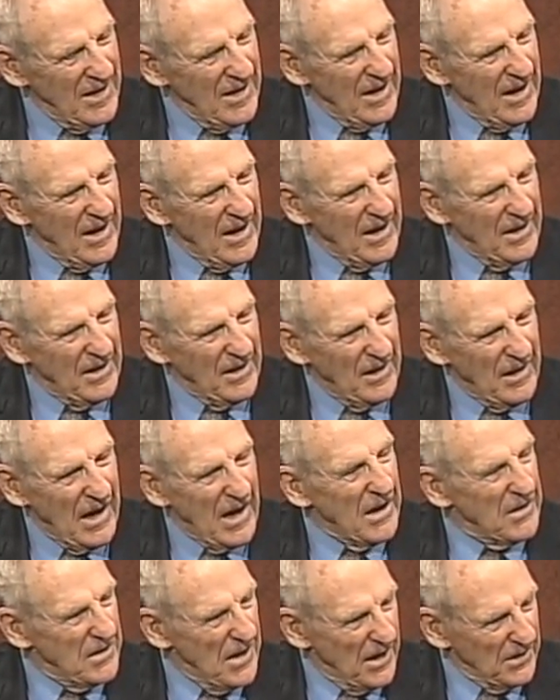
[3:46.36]
And I
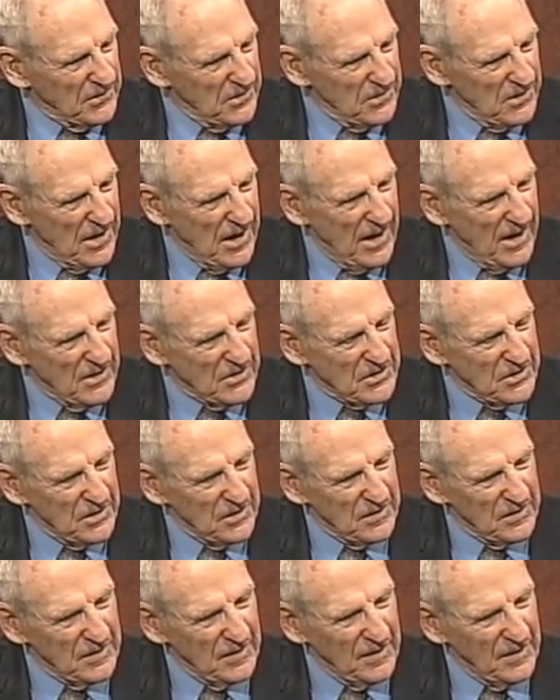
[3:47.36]
had Dr. Nash
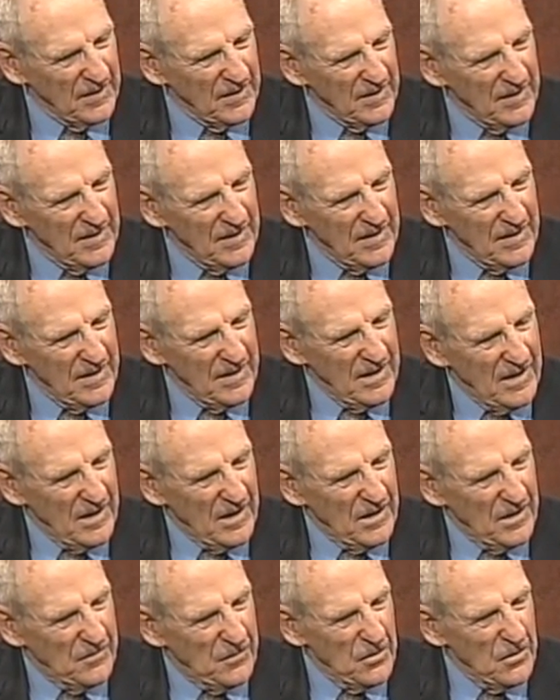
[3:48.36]
and a
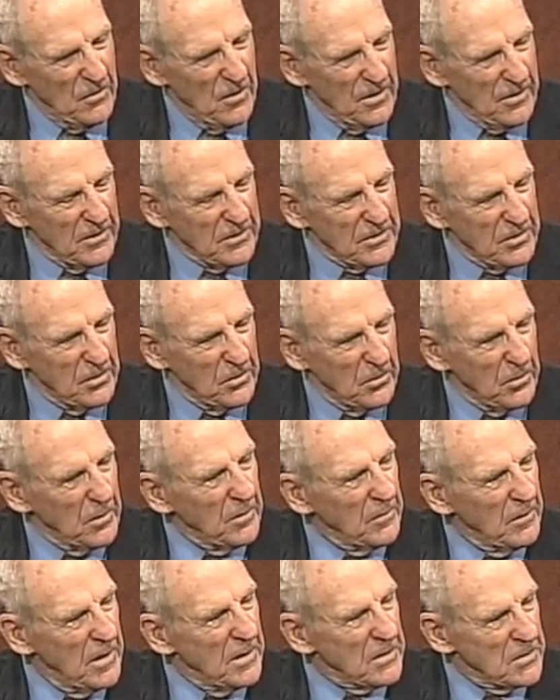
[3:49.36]
few others who
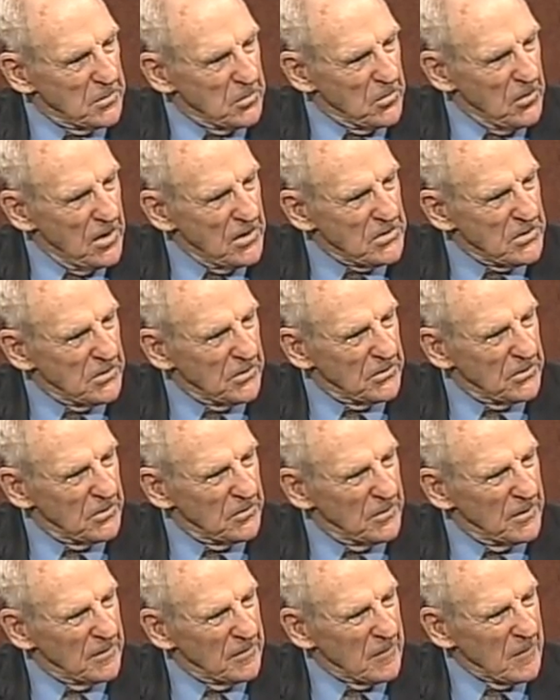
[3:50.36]
were inspirational to
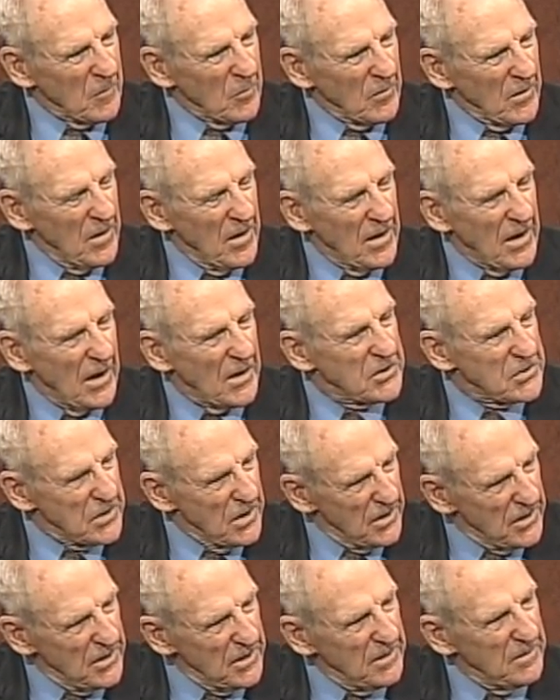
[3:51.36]
me. And I
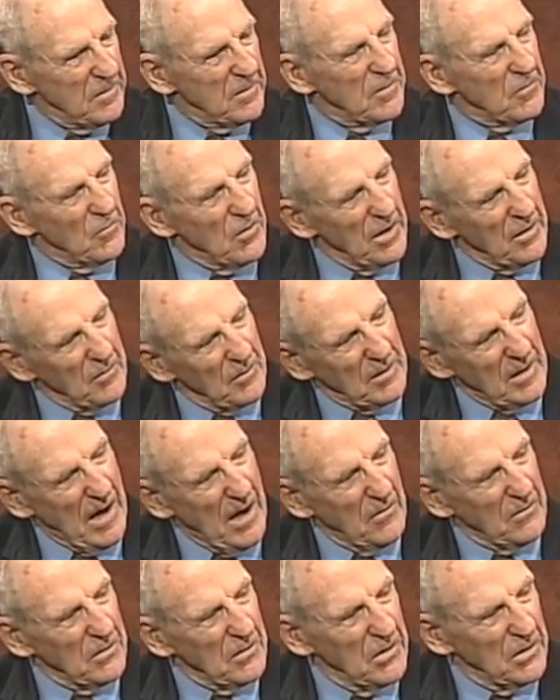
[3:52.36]
studied, went out and